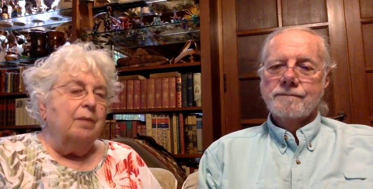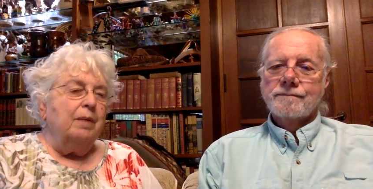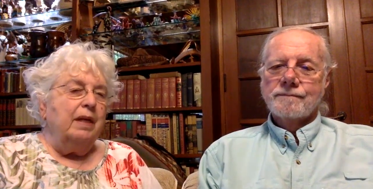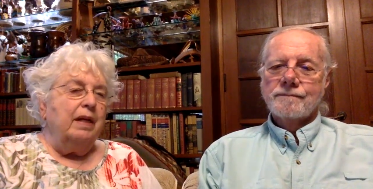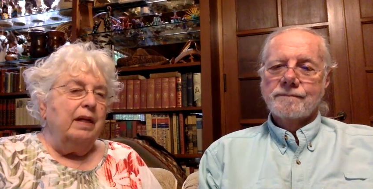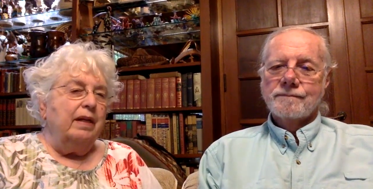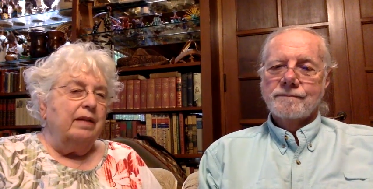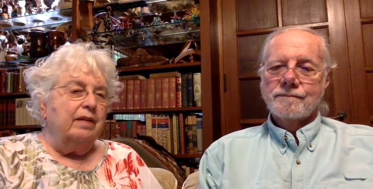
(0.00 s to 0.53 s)
Speaker 1: the
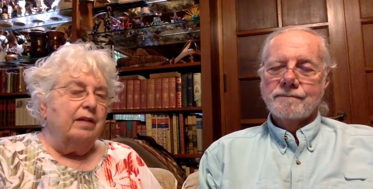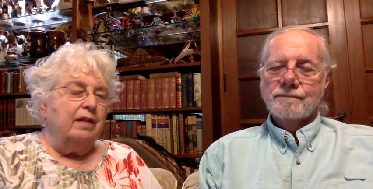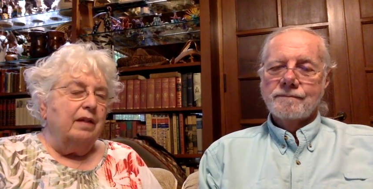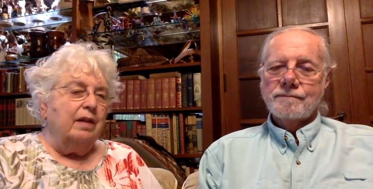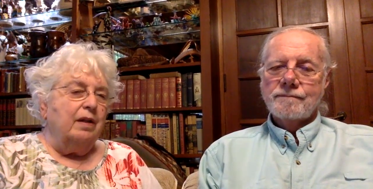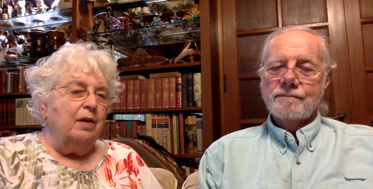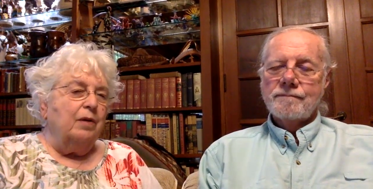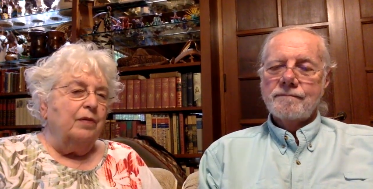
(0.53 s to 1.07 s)
meeting is going
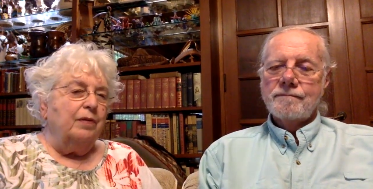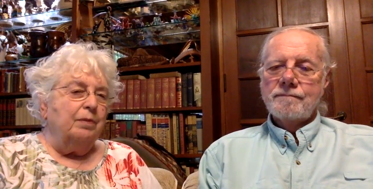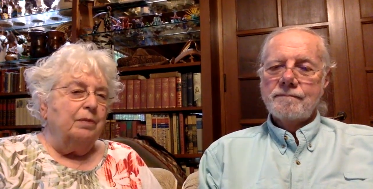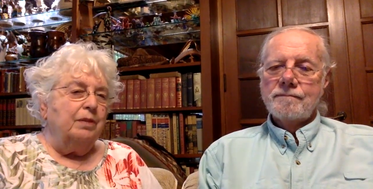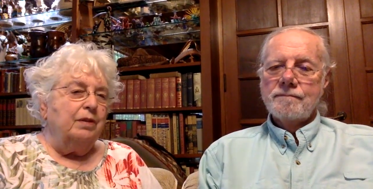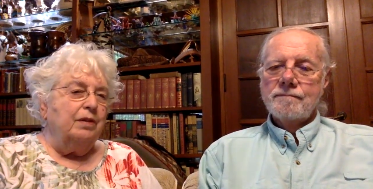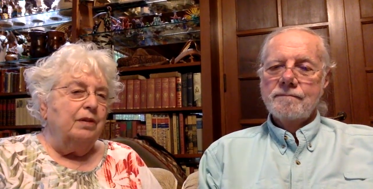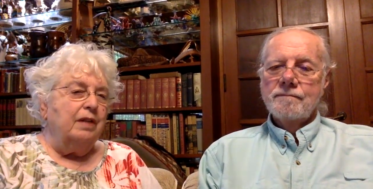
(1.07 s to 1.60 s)
to go from
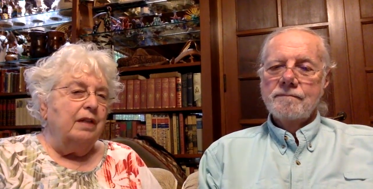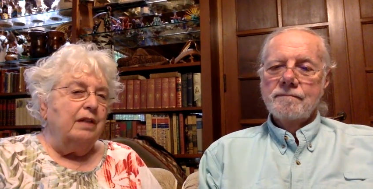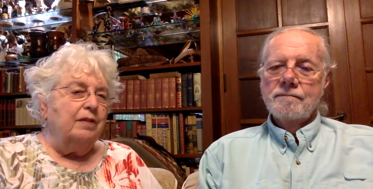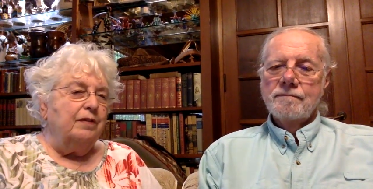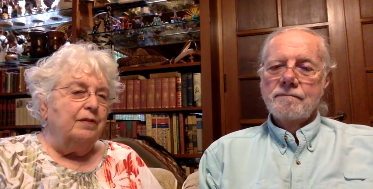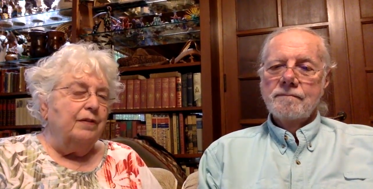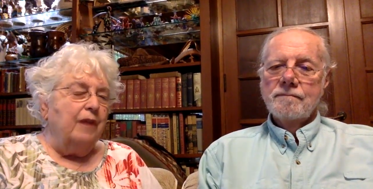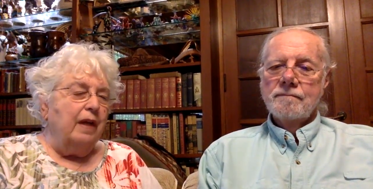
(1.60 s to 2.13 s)
Tuesday to
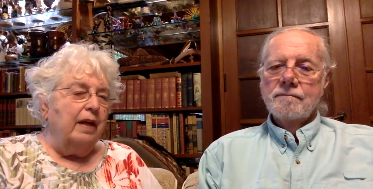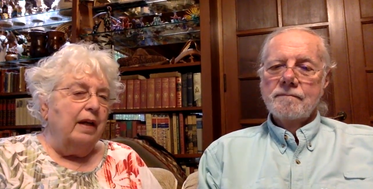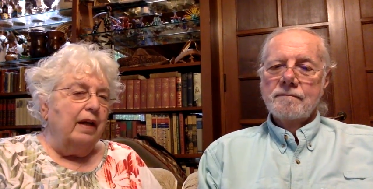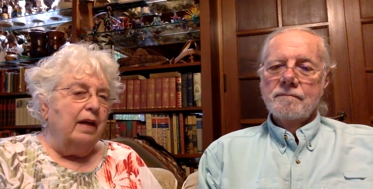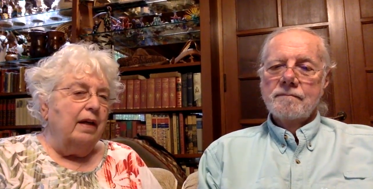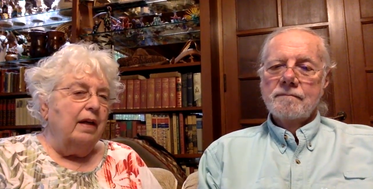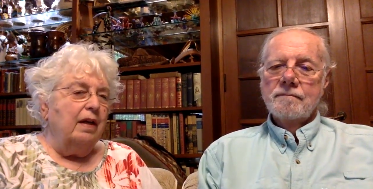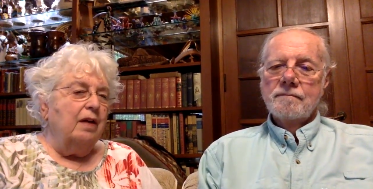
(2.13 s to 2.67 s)

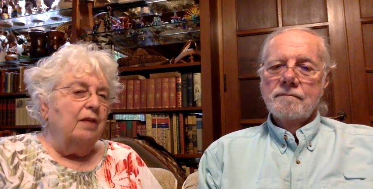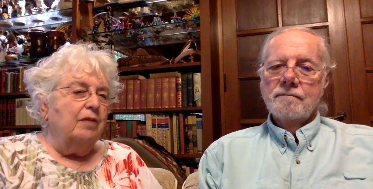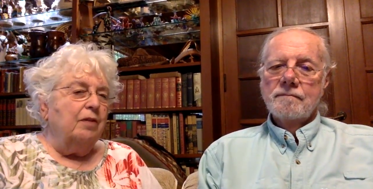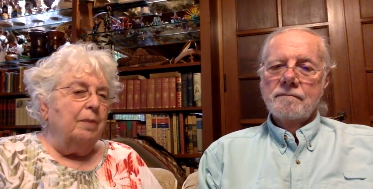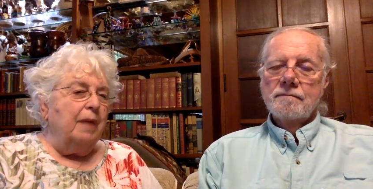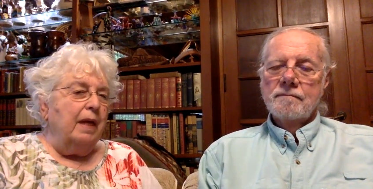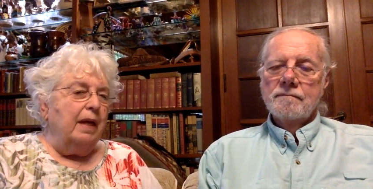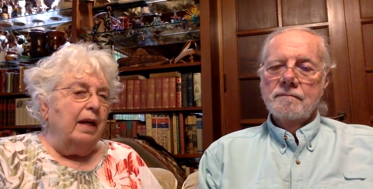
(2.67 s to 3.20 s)
Friday
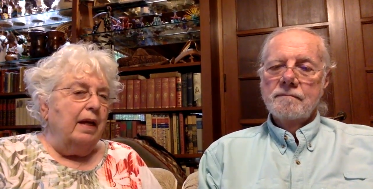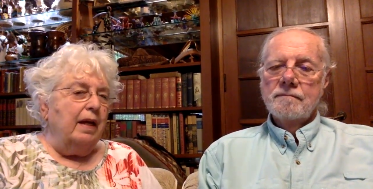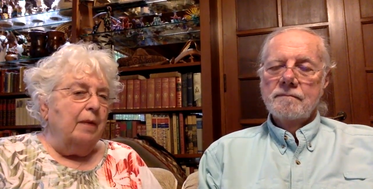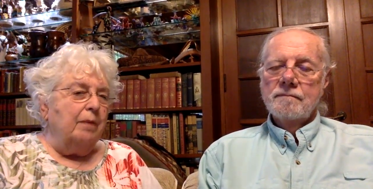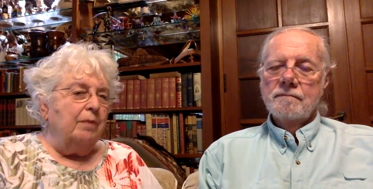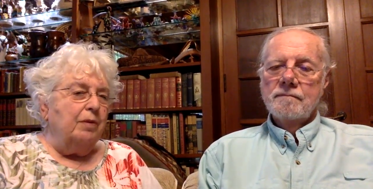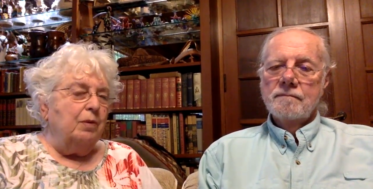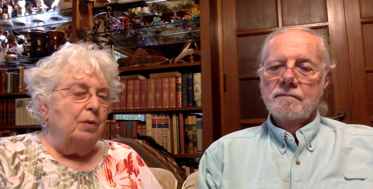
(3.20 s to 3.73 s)
from 8
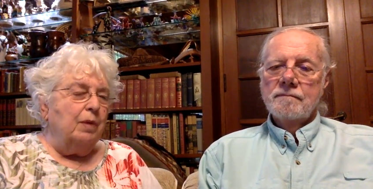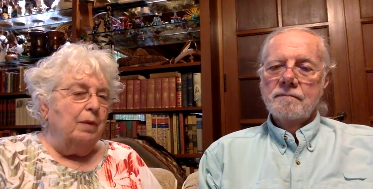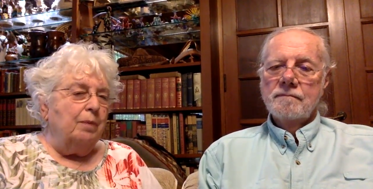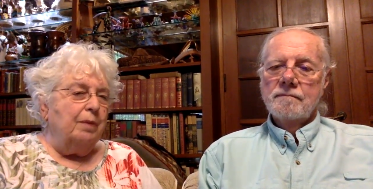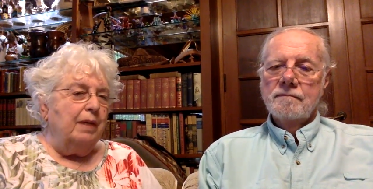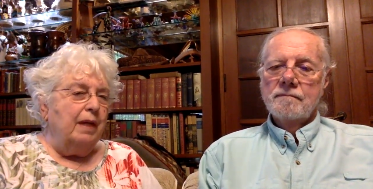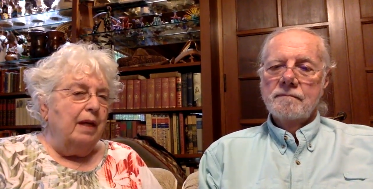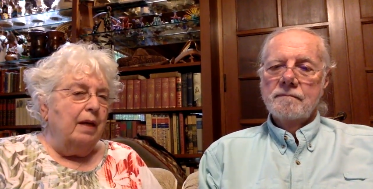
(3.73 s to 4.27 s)
a.m. to 1
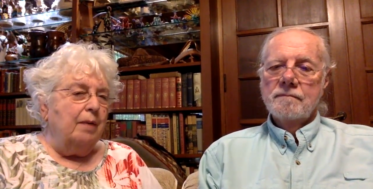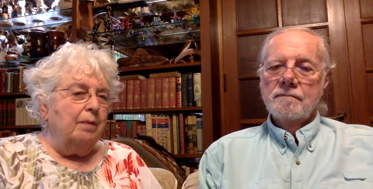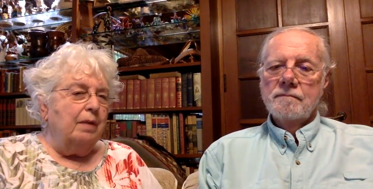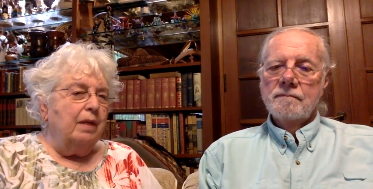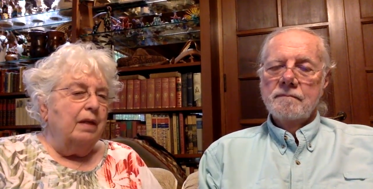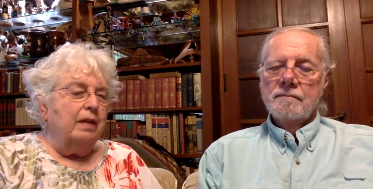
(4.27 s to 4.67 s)
p.m.